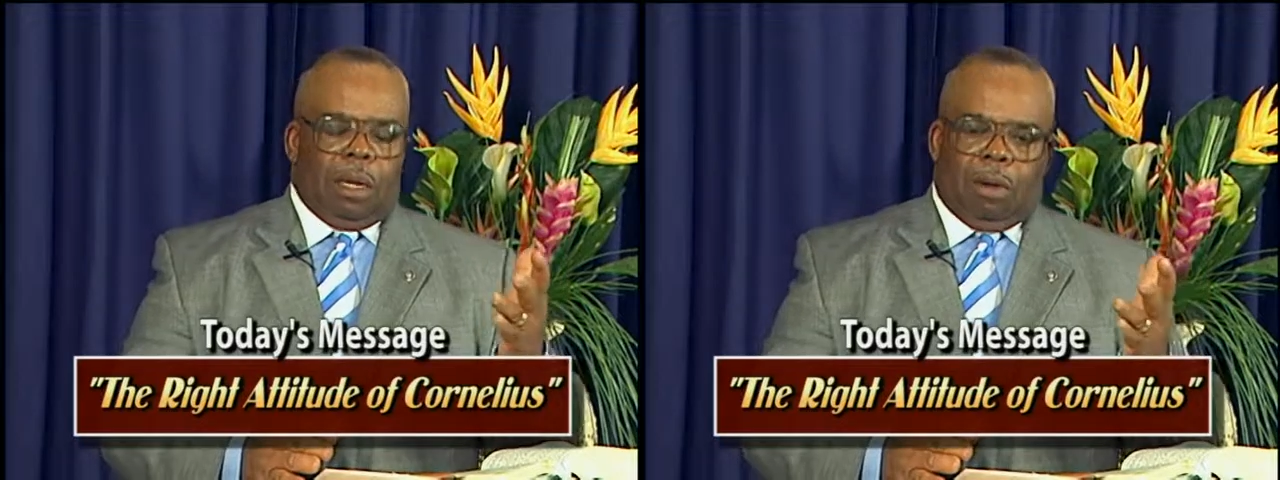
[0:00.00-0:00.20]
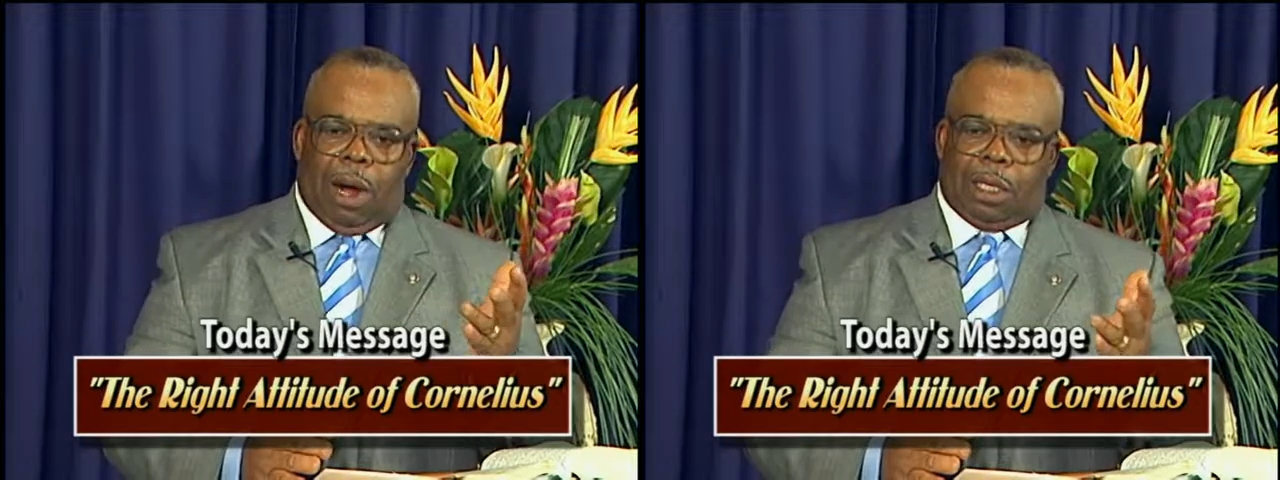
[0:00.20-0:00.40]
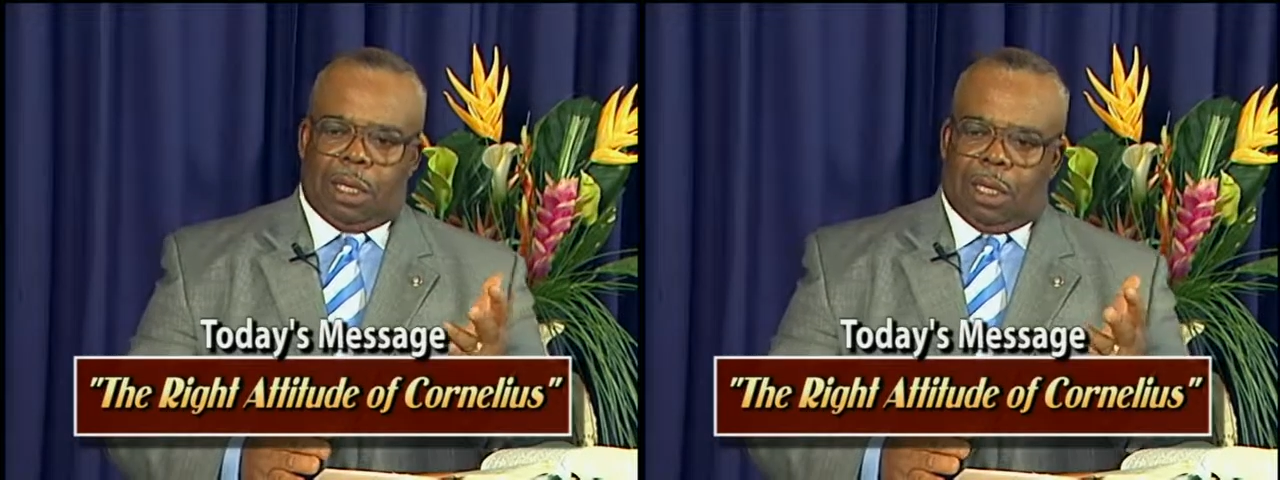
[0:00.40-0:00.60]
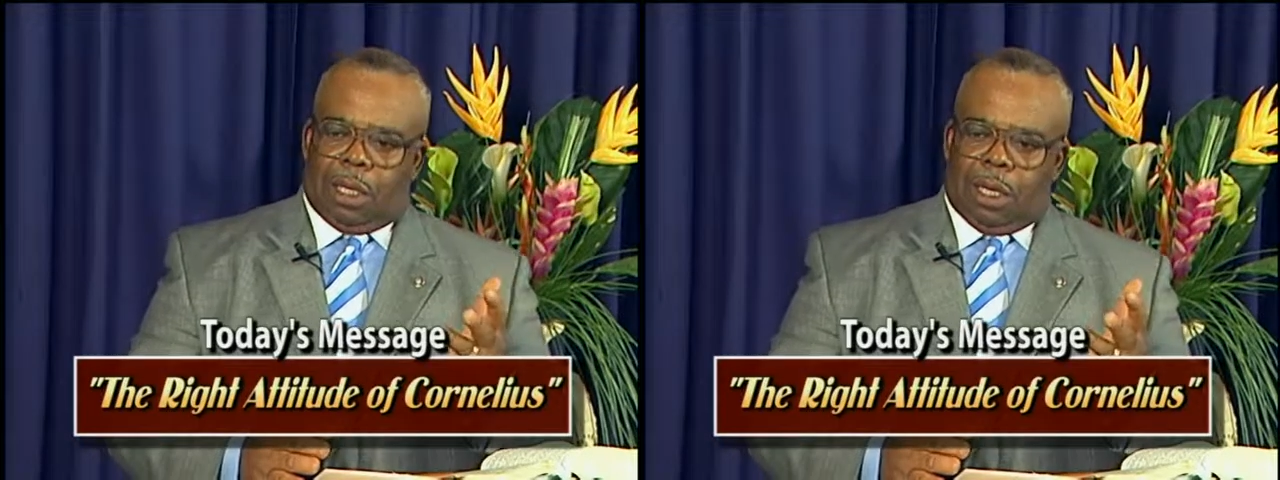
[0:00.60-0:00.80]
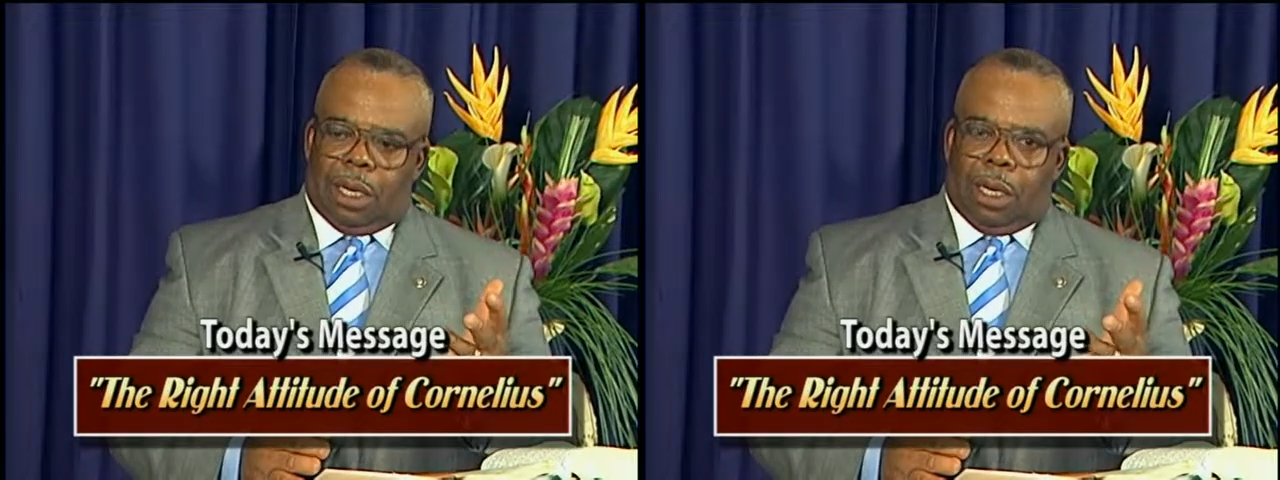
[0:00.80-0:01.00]
watch it,
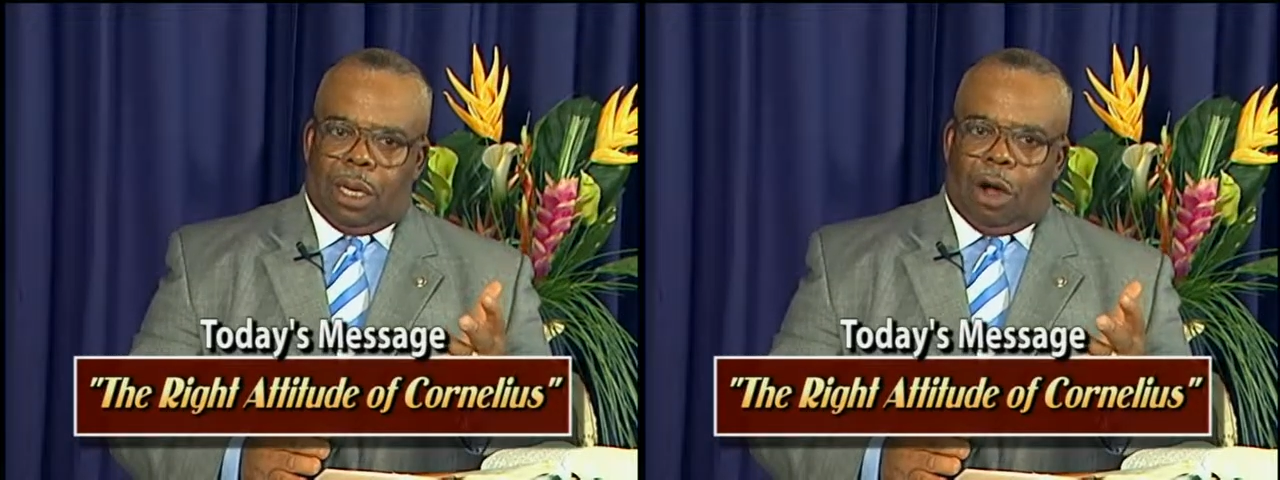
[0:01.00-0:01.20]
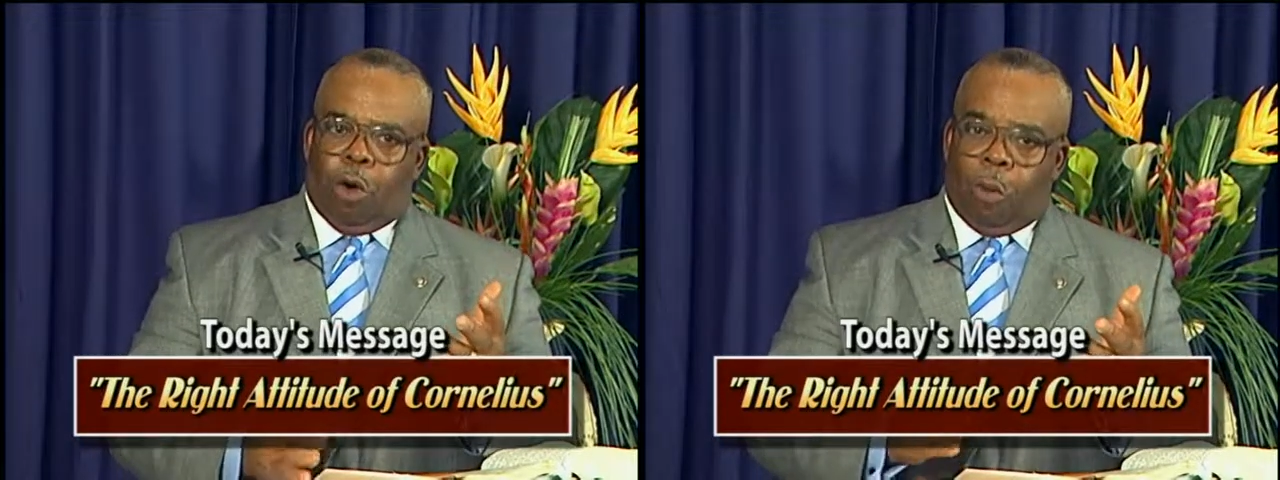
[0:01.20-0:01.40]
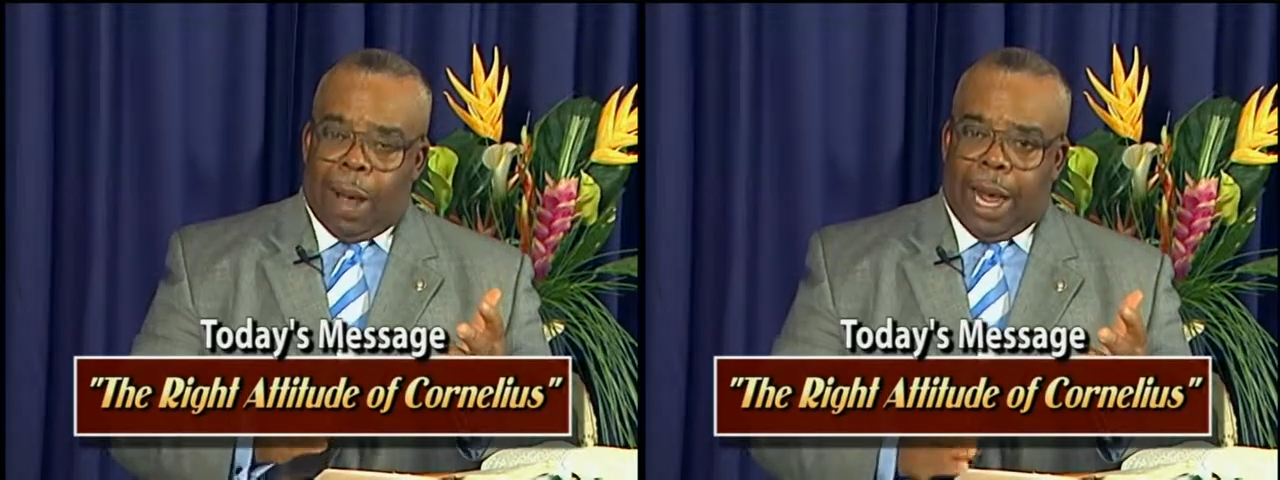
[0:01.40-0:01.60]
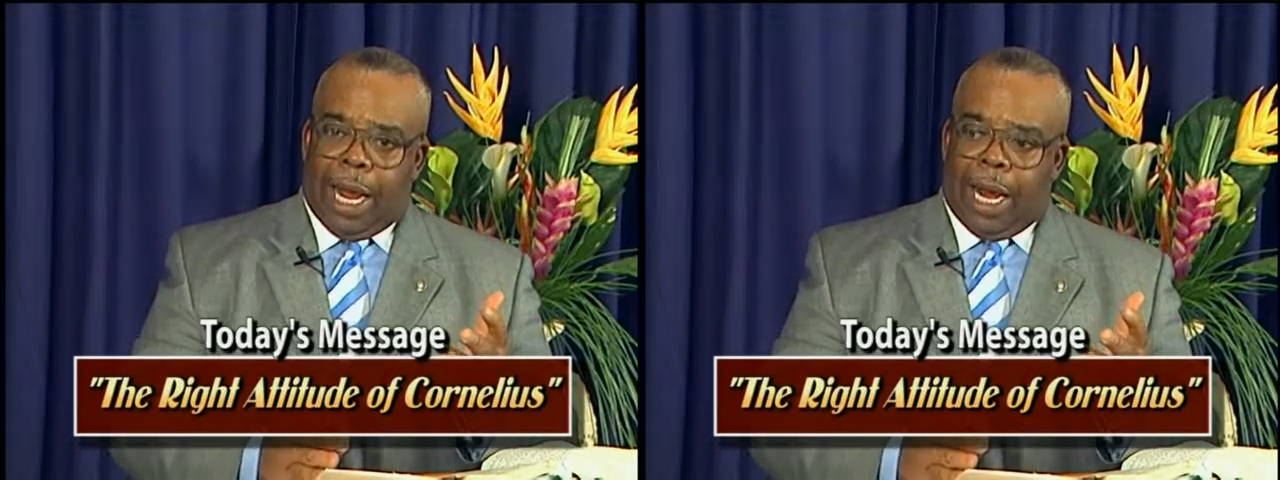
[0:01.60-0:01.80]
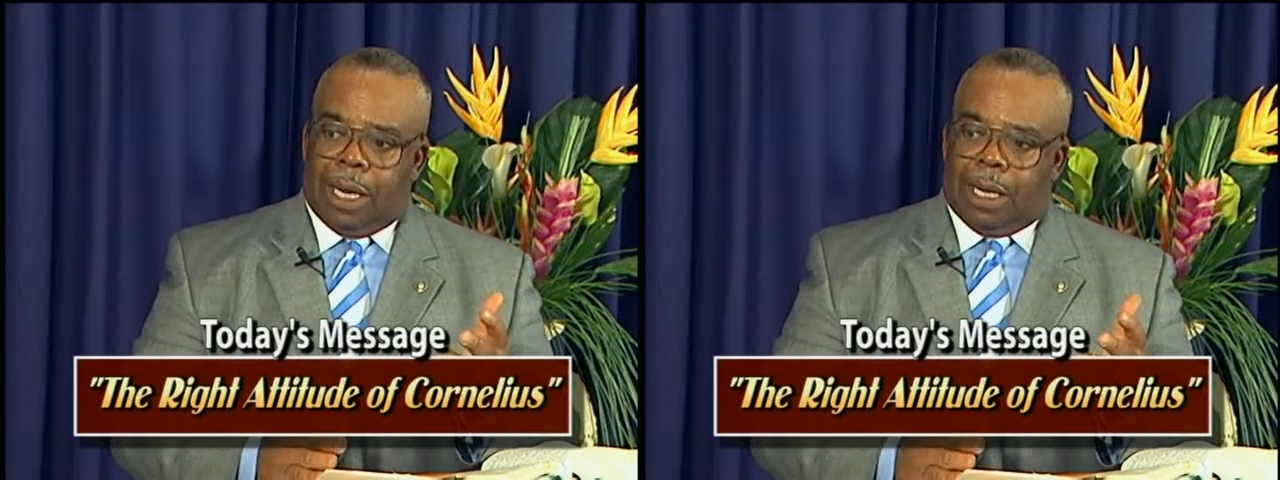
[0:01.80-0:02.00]

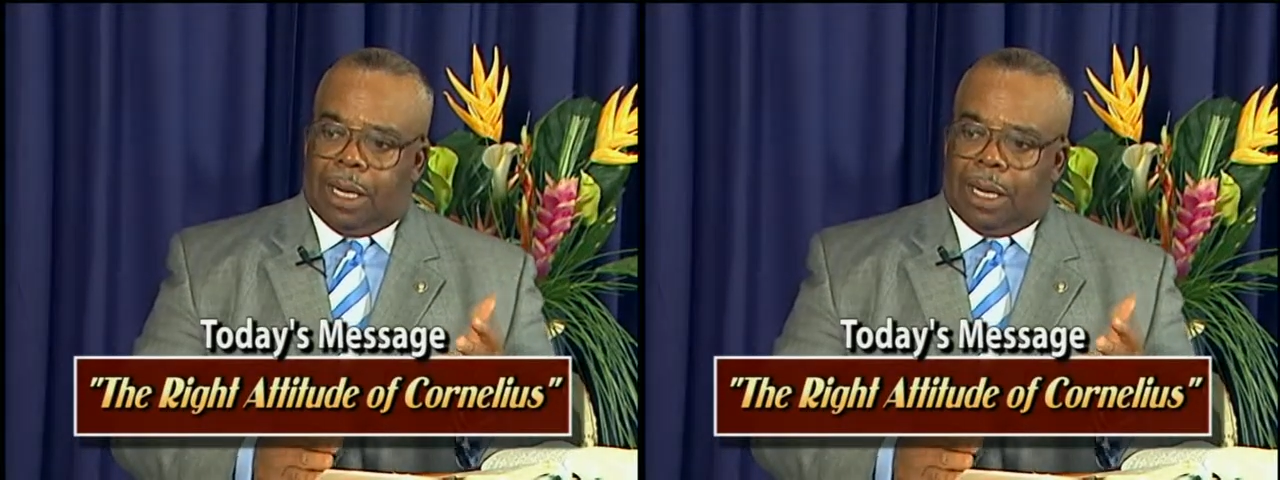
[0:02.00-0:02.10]
obeyed,